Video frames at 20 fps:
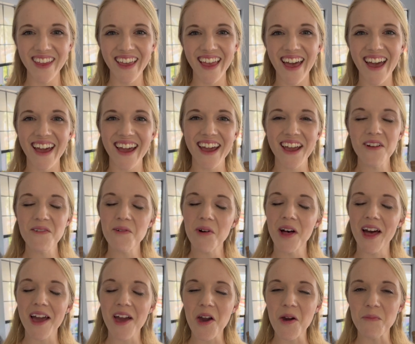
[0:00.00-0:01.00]
All right, well,
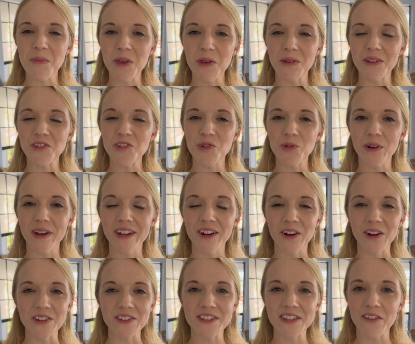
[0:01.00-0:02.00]
I hope you enjoyed
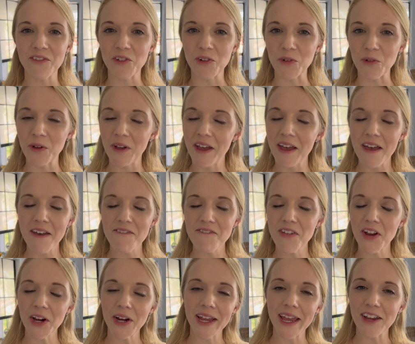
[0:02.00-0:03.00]
our several
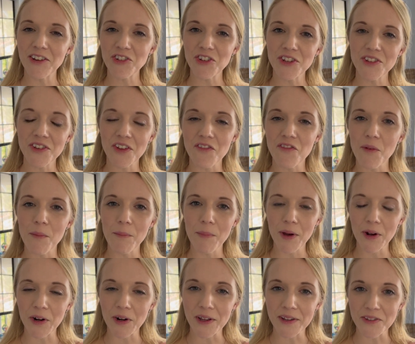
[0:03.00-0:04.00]
variations of
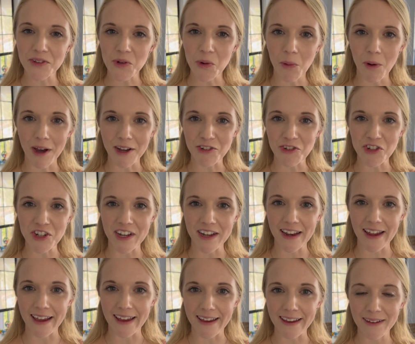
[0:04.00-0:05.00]
butternut squash
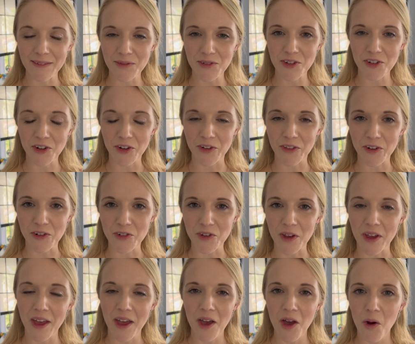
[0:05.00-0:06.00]
today. I'm sure there's a
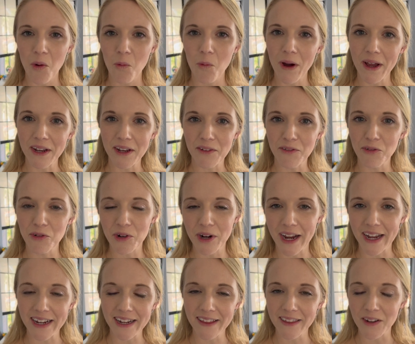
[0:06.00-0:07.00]
wide enough
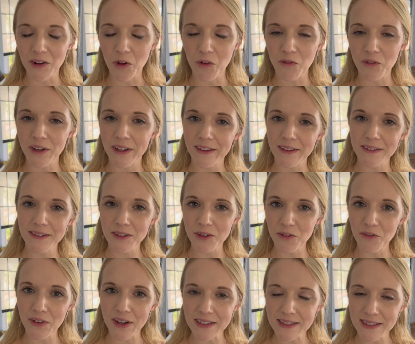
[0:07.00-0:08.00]
variety that hopefully
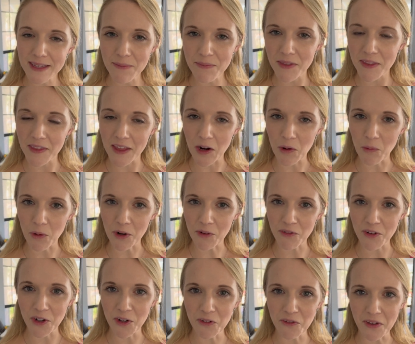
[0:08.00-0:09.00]
you'll find something that'll work
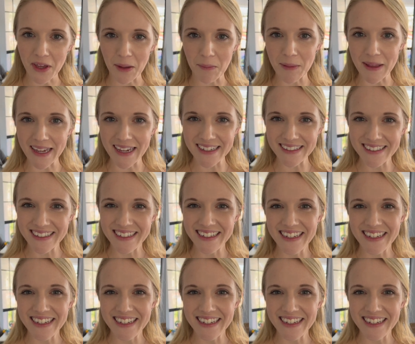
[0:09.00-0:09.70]
for your family.